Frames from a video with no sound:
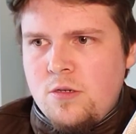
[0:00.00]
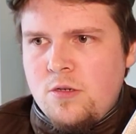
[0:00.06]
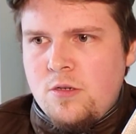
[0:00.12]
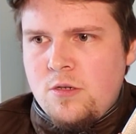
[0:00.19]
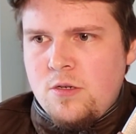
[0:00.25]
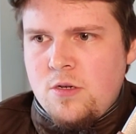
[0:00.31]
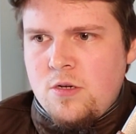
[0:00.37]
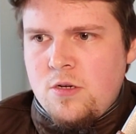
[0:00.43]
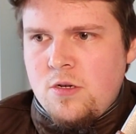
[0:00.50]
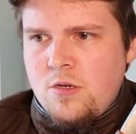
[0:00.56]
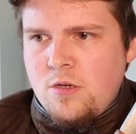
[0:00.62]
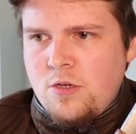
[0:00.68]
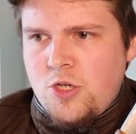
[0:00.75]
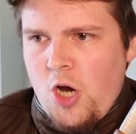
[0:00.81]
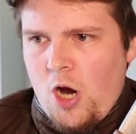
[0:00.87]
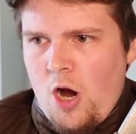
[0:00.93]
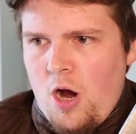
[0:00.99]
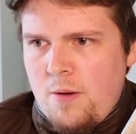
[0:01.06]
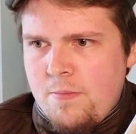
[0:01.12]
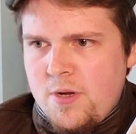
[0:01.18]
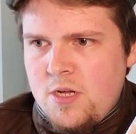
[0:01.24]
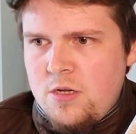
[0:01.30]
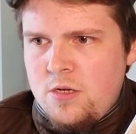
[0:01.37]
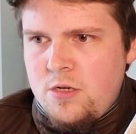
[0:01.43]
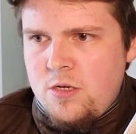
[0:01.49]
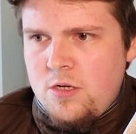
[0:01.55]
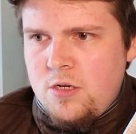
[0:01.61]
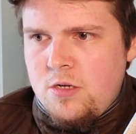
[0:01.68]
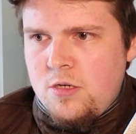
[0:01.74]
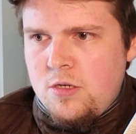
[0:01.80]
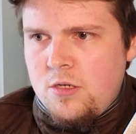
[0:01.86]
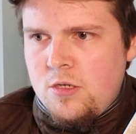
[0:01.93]
and get our reward. Tom,
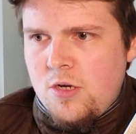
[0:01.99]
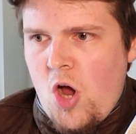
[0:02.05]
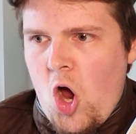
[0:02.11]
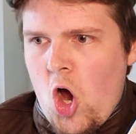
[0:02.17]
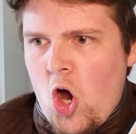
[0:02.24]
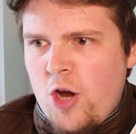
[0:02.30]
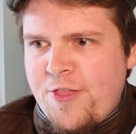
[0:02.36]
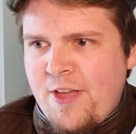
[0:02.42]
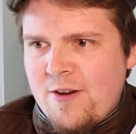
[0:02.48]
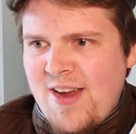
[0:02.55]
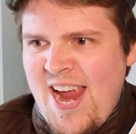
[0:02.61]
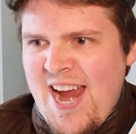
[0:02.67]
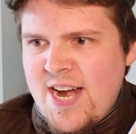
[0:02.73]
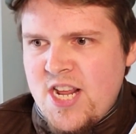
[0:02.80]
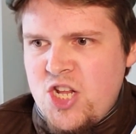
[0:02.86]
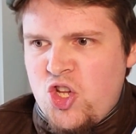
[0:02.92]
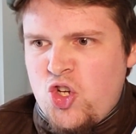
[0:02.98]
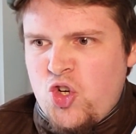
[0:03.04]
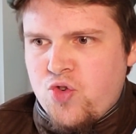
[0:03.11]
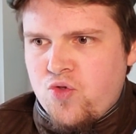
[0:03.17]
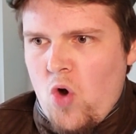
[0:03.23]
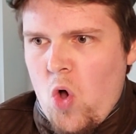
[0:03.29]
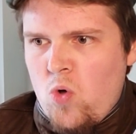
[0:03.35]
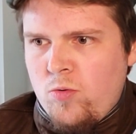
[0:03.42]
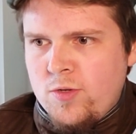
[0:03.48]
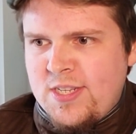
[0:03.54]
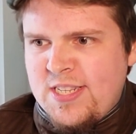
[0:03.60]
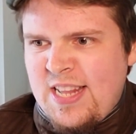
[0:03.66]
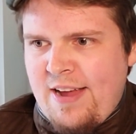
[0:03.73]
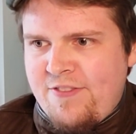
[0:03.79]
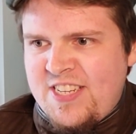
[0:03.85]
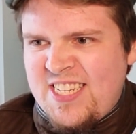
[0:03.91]
are there any trolls
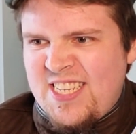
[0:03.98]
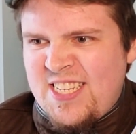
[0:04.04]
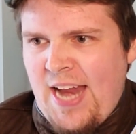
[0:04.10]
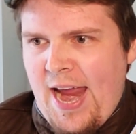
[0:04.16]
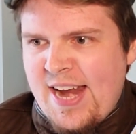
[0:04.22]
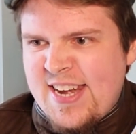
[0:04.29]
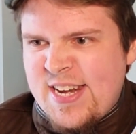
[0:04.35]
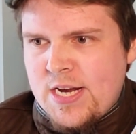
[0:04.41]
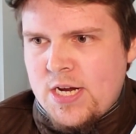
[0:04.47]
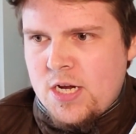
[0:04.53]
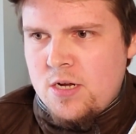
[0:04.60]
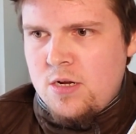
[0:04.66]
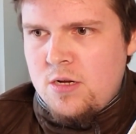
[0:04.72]
left standing?